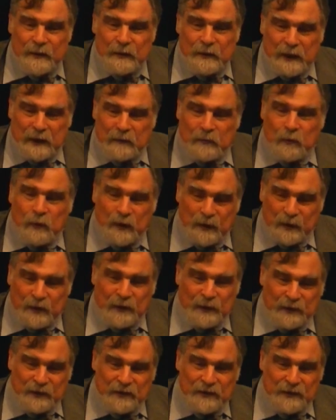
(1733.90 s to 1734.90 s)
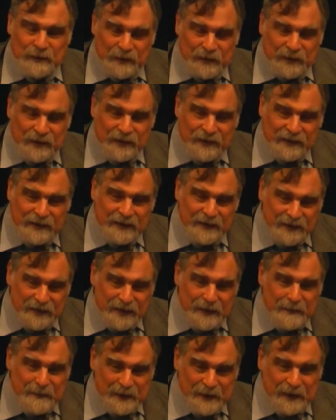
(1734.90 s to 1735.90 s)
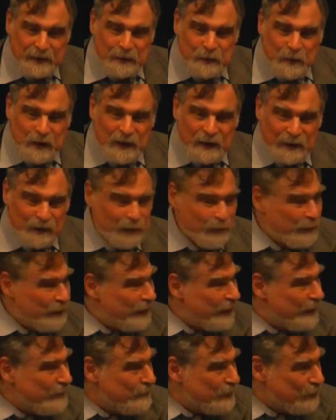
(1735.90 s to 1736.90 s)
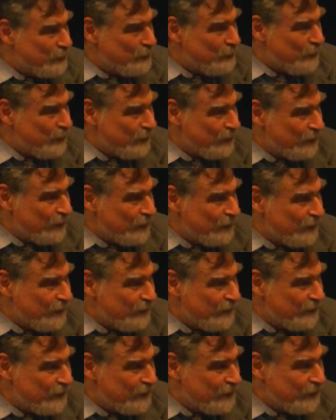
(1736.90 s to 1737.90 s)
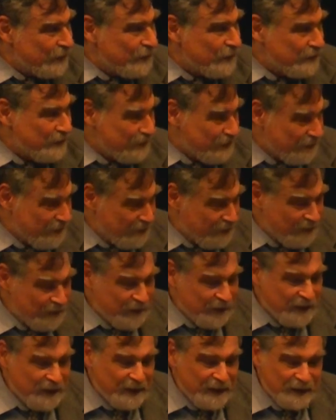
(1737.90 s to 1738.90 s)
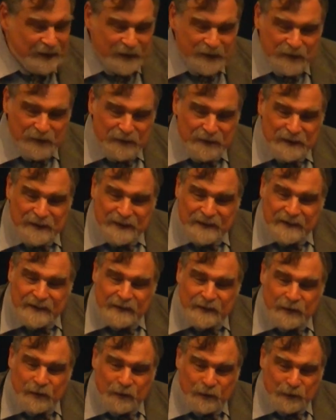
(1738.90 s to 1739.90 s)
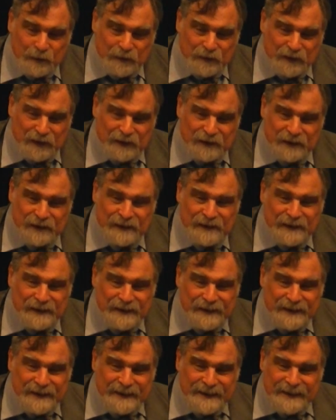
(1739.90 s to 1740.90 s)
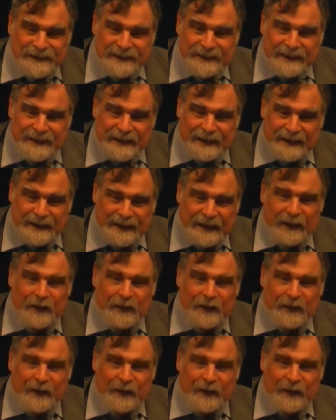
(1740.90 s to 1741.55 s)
And one of those students is Timothy Ware, who became Metropolitan Callistos, Dean Nealon's doctor father. And the